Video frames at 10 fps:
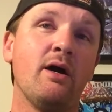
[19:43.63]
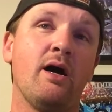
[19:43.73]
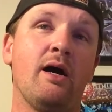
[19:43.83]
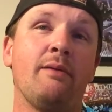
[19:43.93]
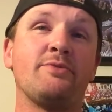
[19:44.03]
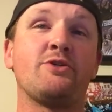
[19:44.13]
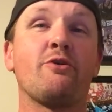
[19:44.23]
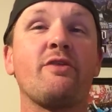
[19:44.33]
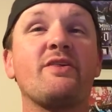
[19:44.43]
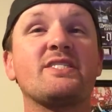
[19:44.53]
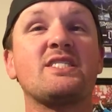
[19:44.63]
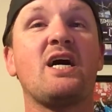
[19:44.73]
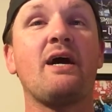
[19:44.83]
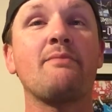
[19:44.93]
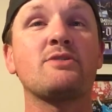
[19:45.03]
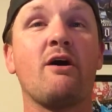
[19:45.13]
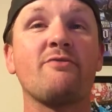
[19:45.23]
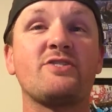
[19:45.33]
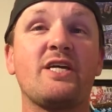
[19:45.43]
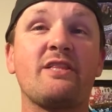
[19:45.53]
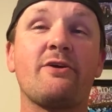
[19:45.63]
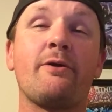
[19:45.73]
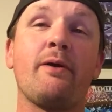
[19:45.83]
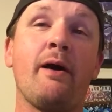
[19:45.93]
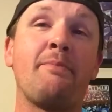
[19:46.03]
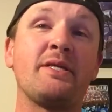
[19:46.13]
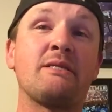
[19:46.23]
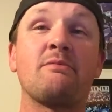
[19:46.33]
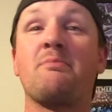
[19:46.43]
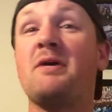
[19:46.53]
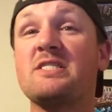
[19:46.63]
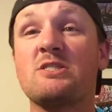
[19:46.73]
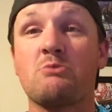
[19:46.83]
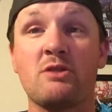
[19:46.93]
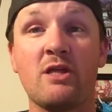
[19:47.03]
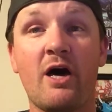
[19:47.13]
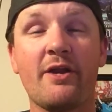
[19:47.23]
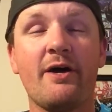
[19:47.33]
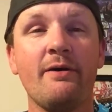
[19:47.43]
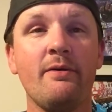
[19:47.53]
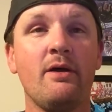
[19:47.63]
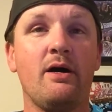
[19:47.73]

Um, during this time, Dolph Ziggler uh, picked up the pieces with Lana.